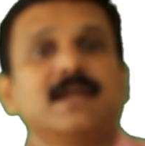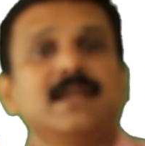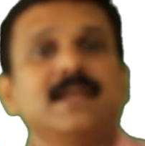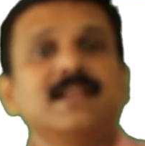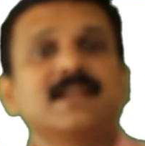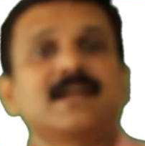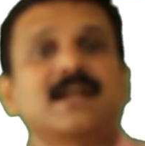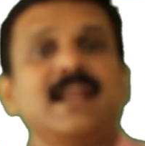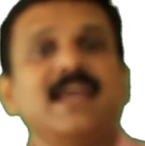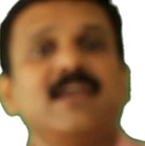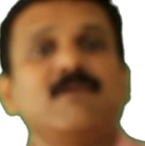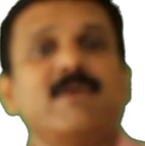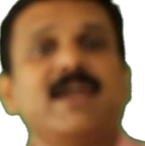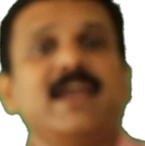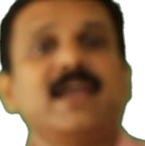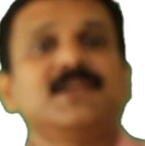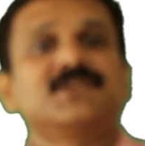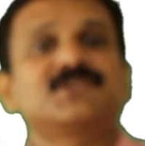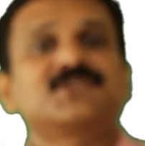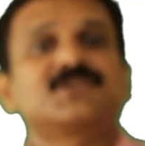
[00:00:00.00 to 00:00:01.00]
In
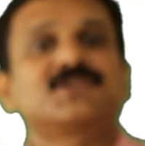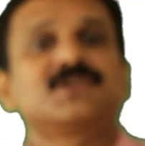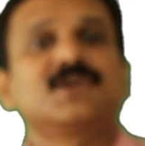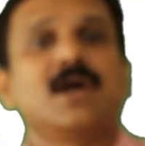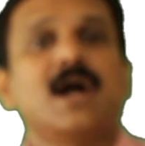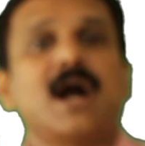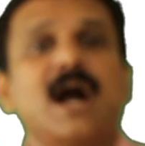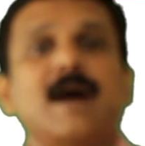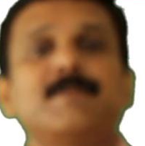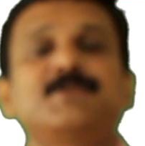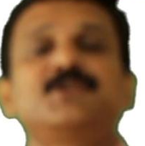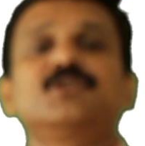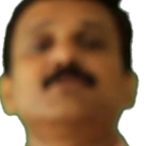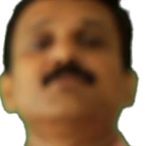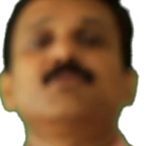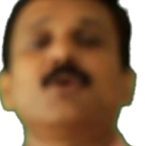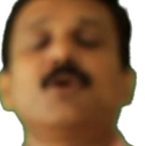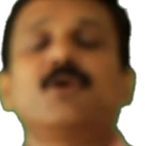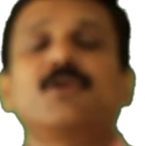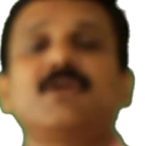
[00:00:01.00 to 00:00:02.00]
cleavage up to
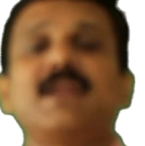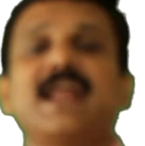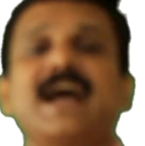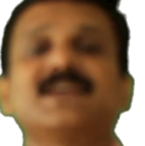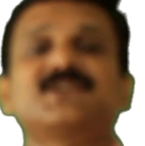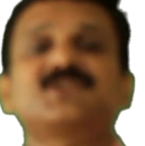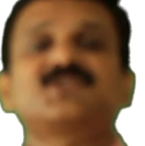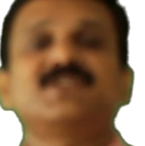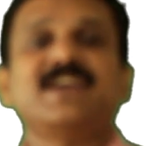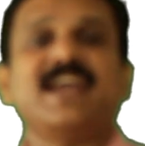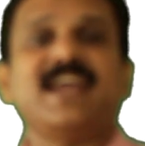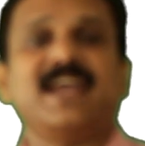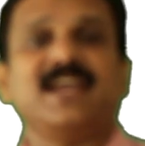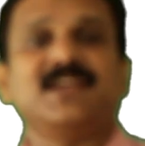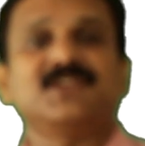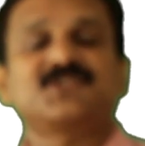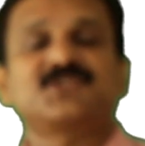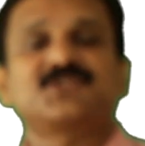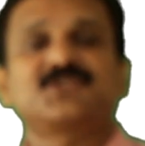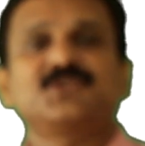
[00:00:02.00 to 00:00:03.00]
morula
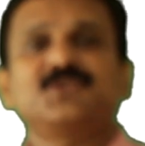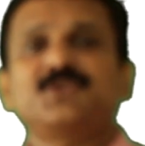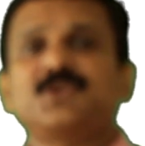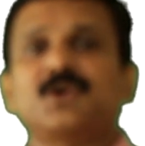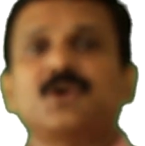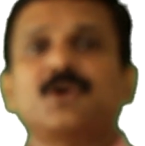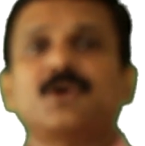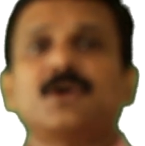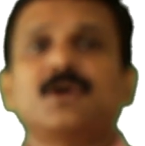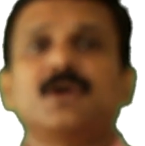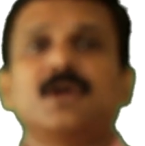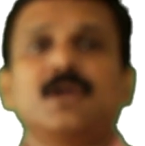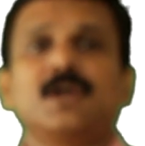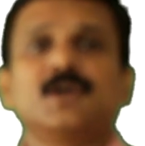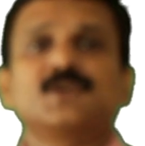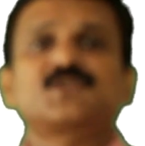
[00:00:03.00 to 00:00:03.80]
stage, you know,